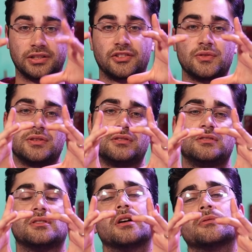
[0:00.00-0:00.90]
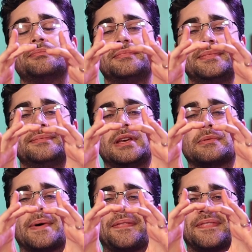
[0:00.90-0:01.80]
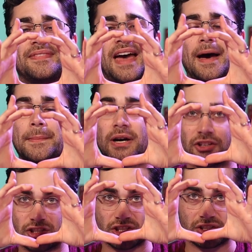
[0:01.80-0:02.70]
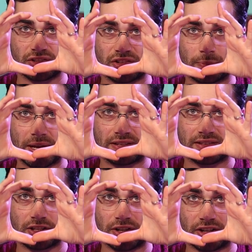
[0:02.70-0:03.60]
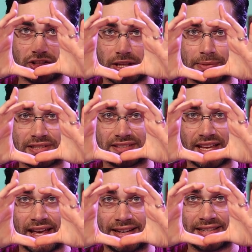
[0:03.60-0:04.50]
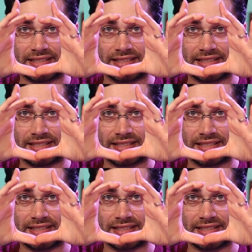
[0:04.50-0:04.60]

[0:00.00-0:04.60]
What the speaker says: It's, maybe about that much space that you're actually able to scan